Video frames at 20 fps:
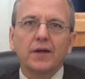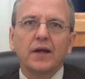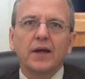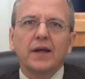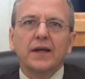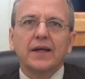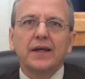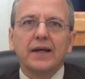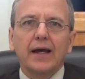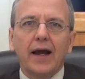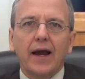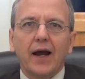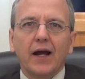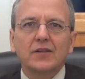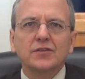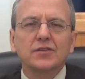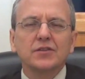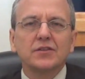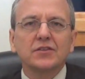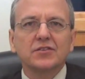he
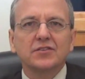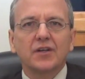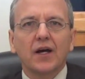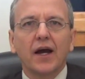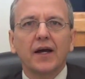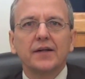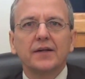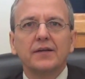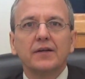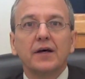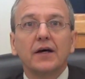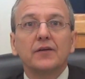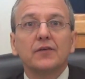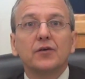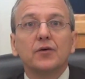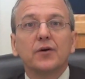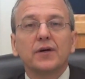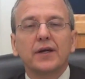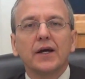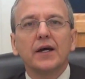actually decided
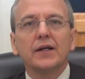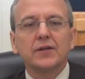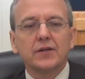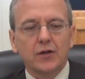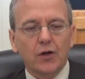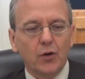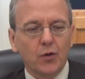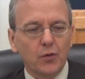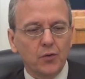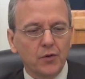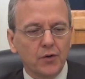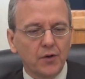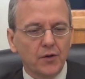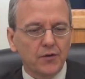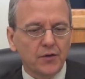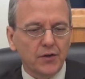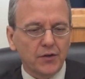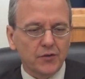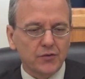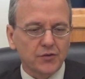to again go
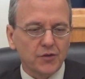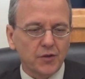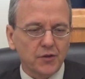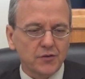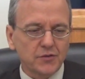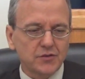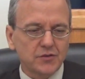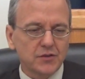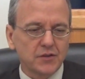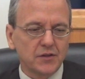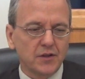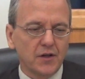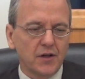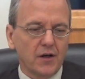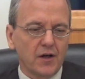to the Church